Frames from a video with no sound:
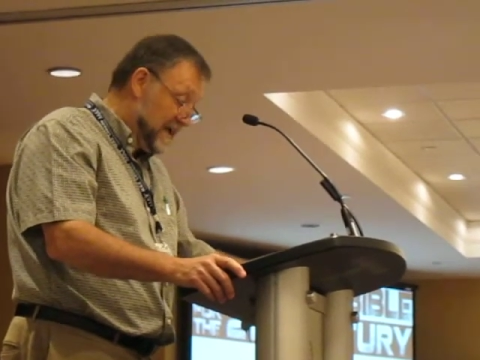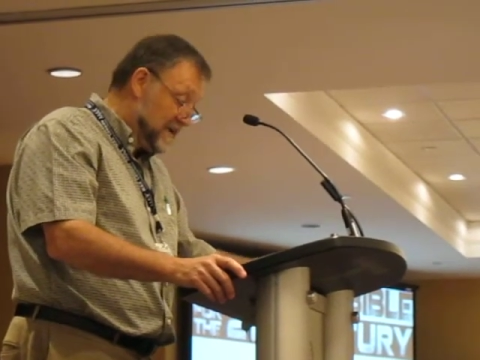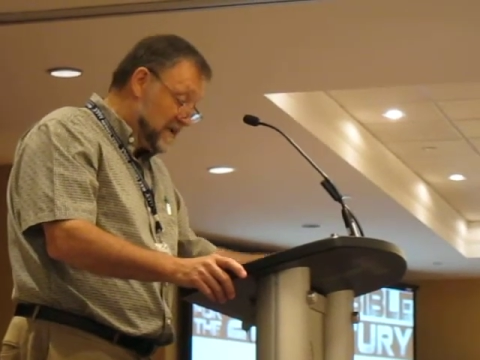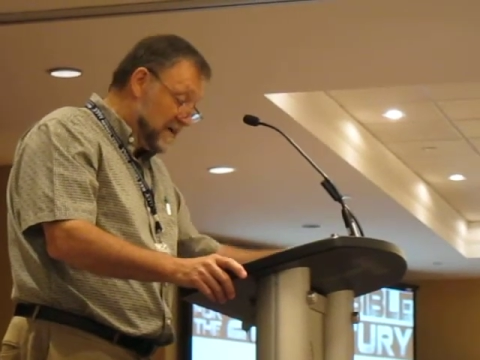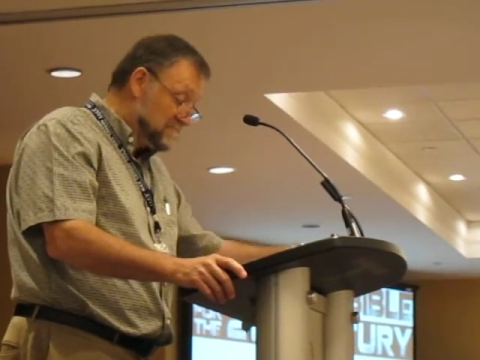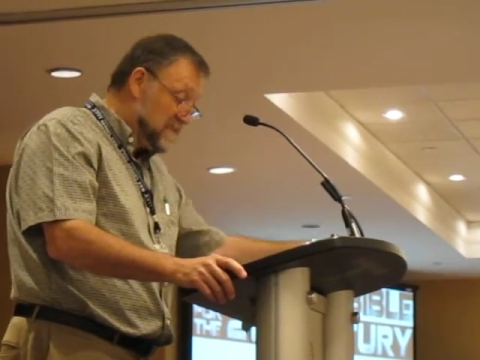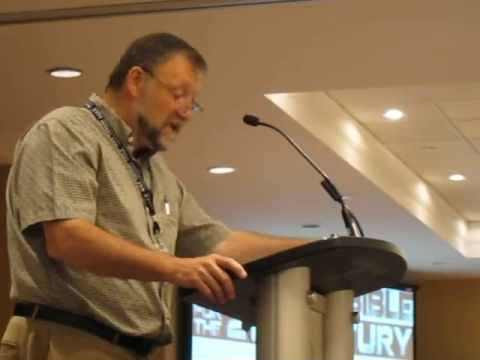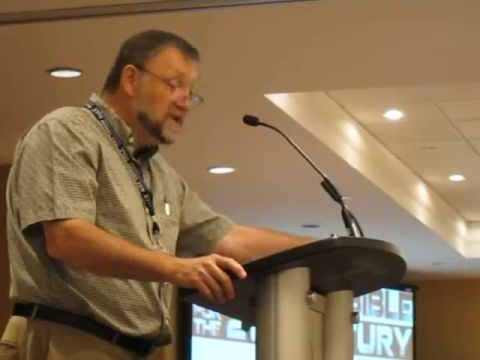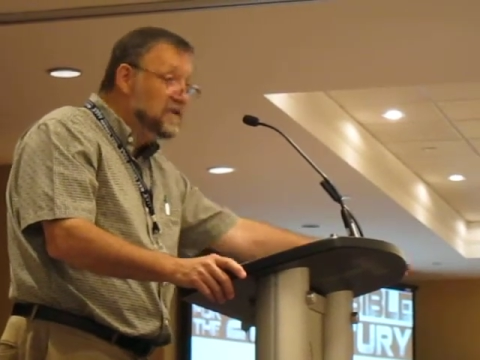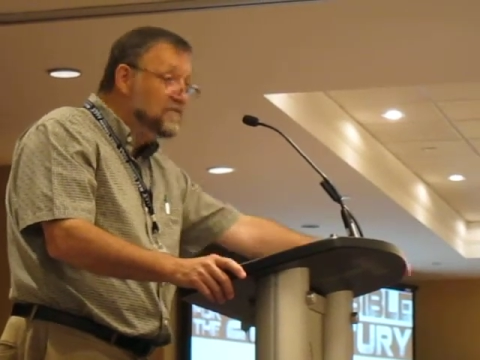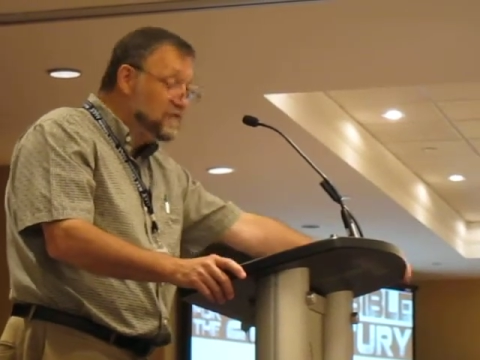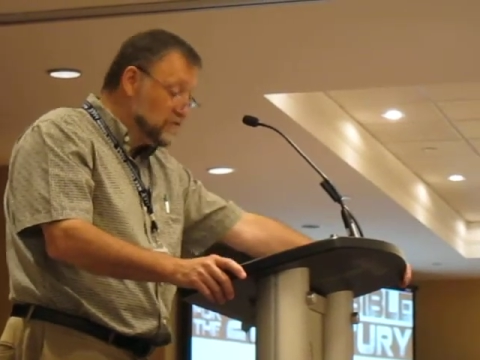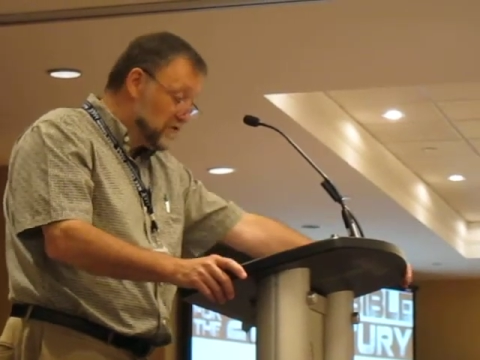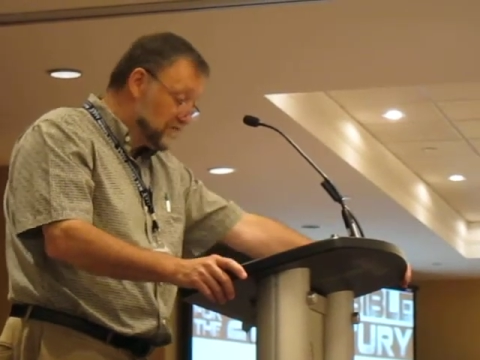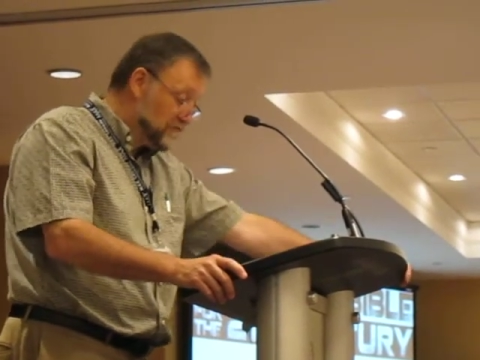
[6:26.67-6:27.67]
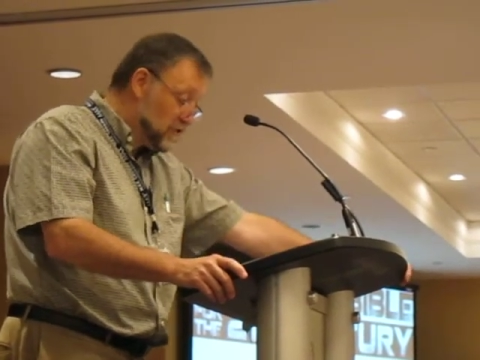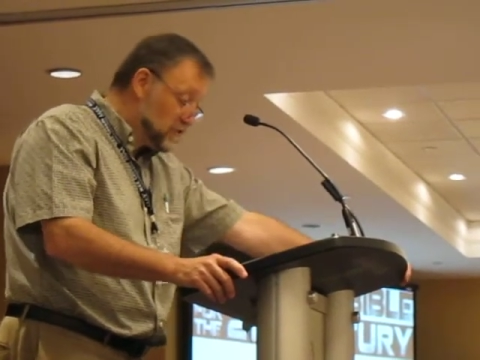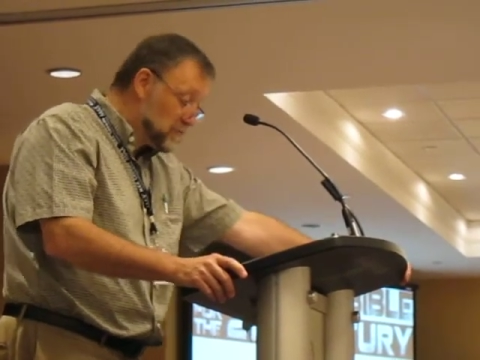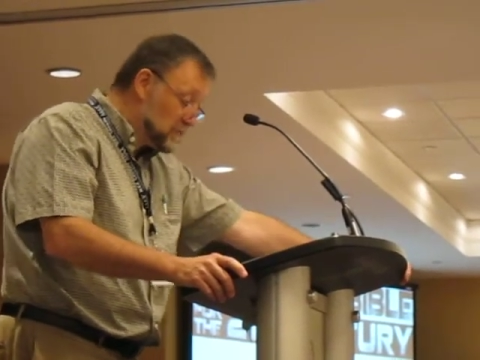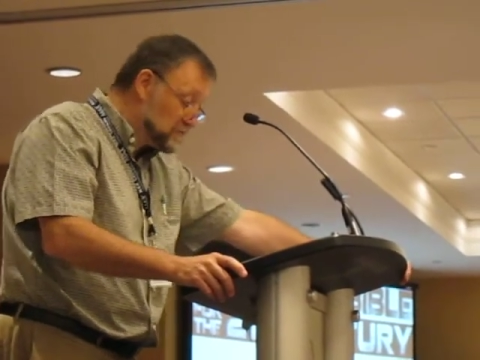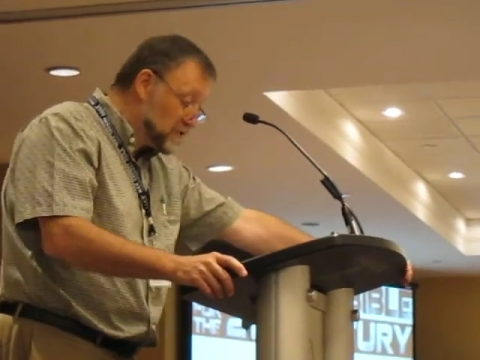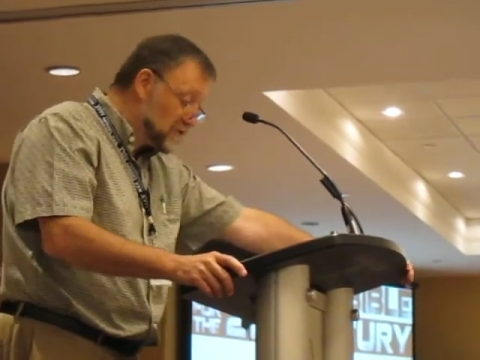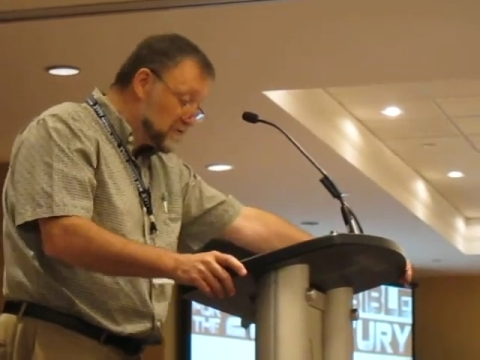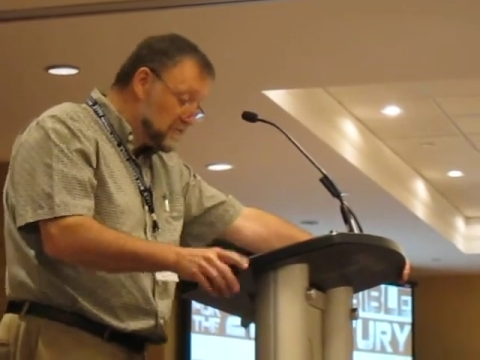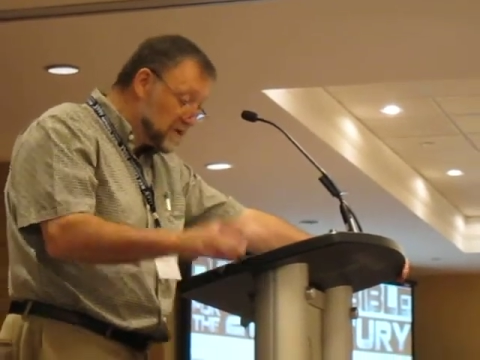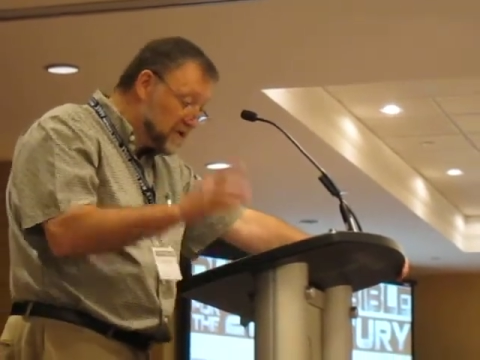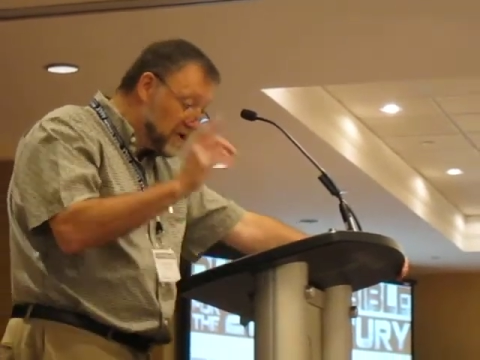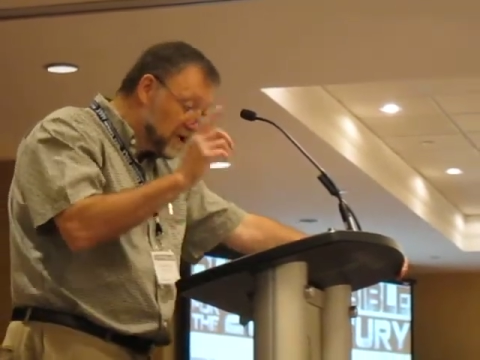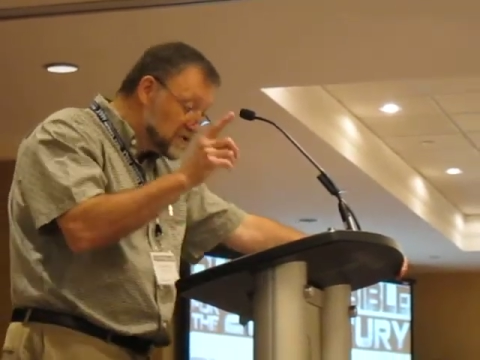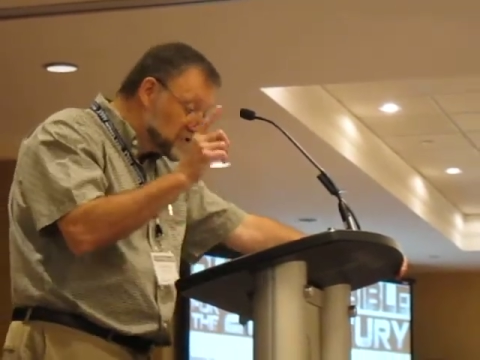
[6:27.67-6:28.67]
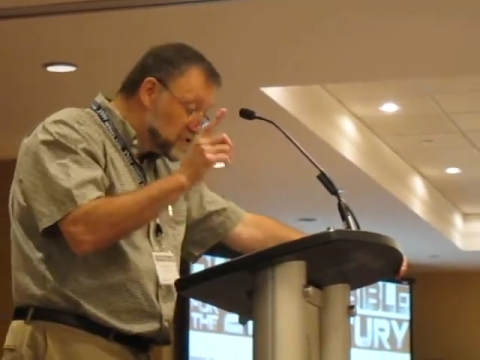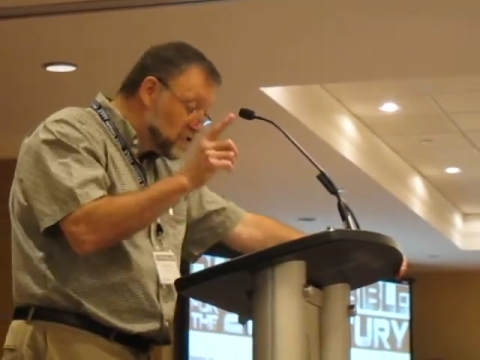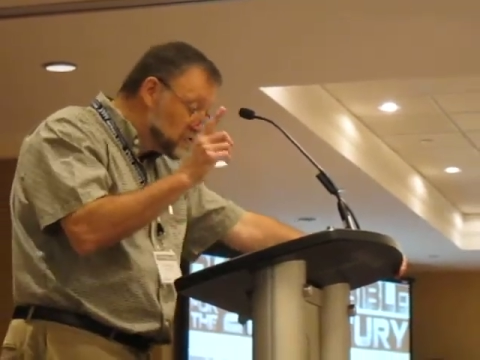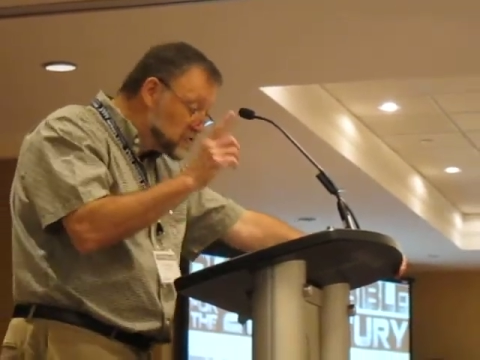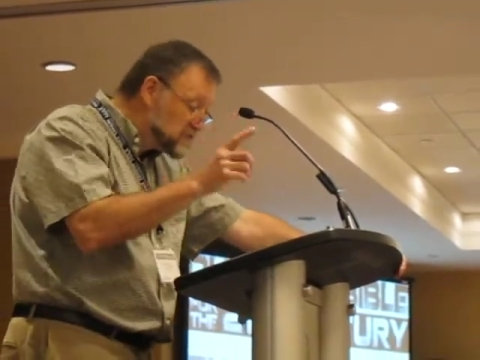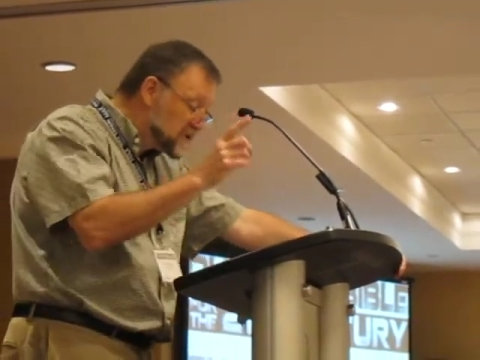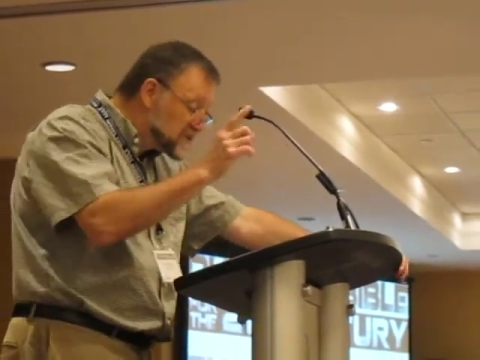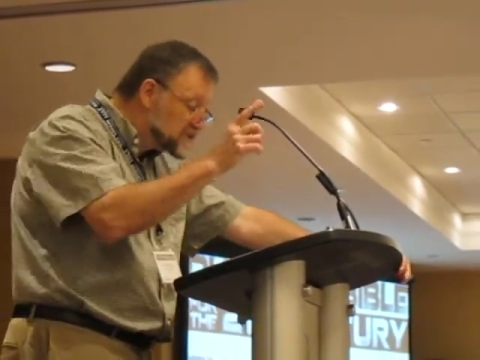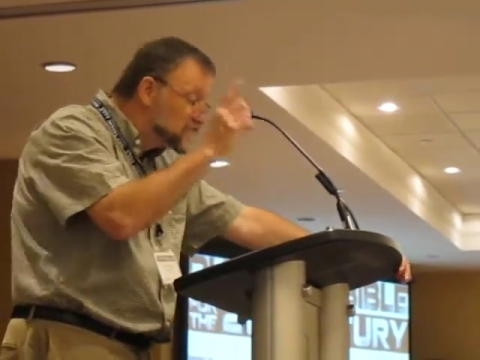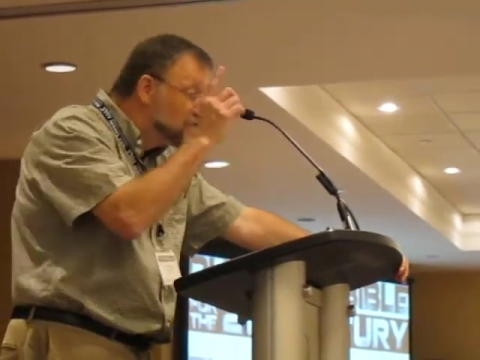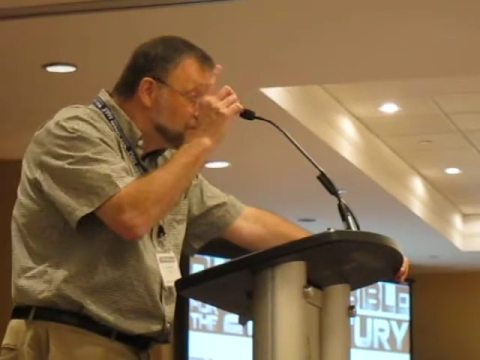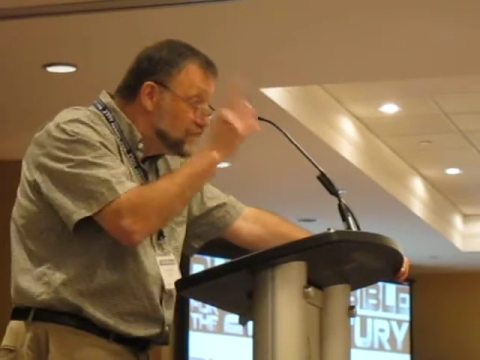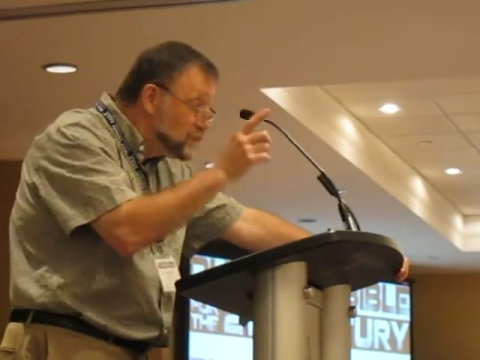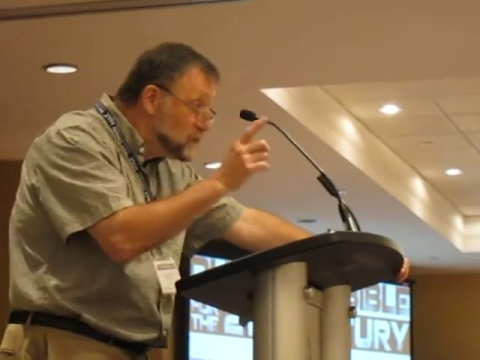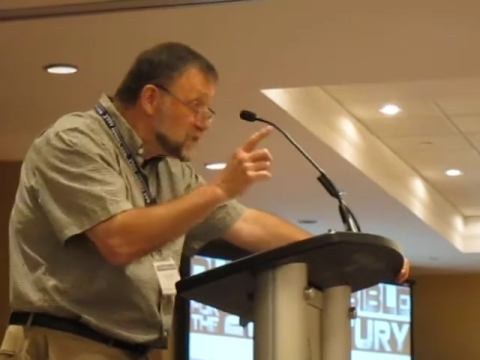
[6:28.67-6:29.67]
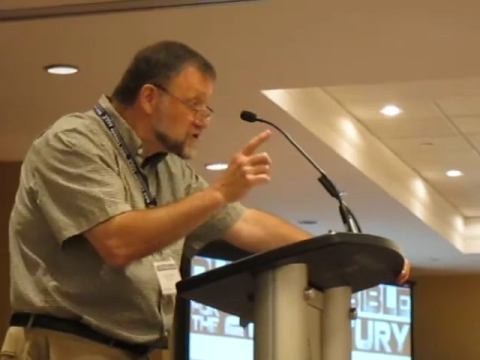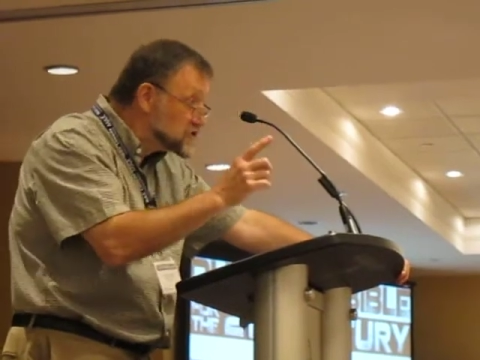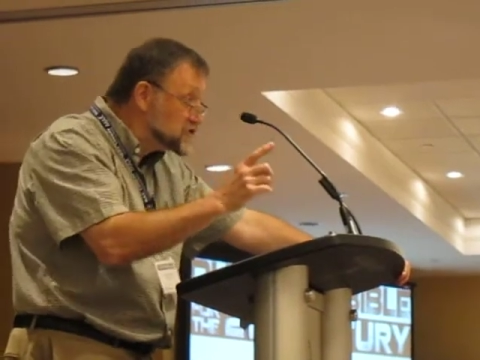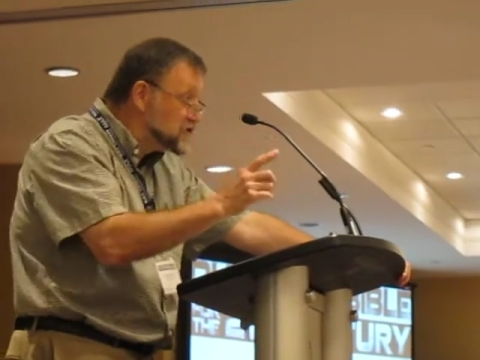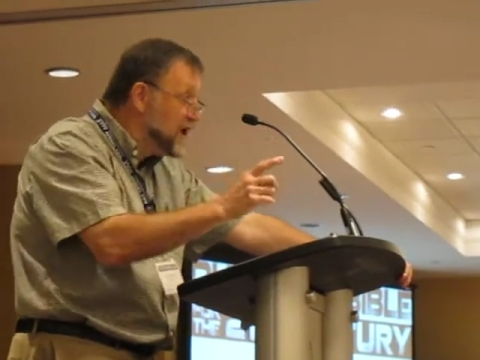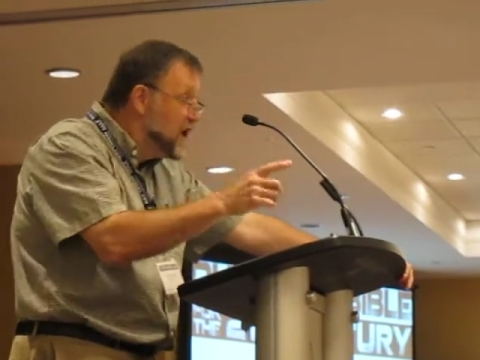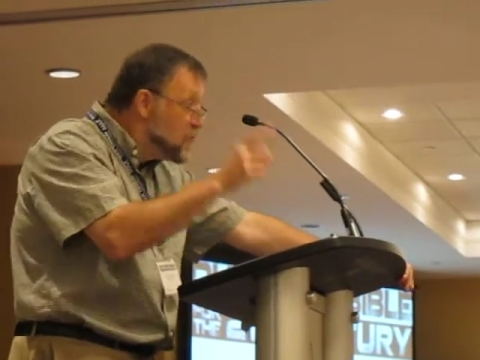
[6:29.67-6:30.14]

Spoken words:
Not many of you have noble birth, but God chose what is foolish,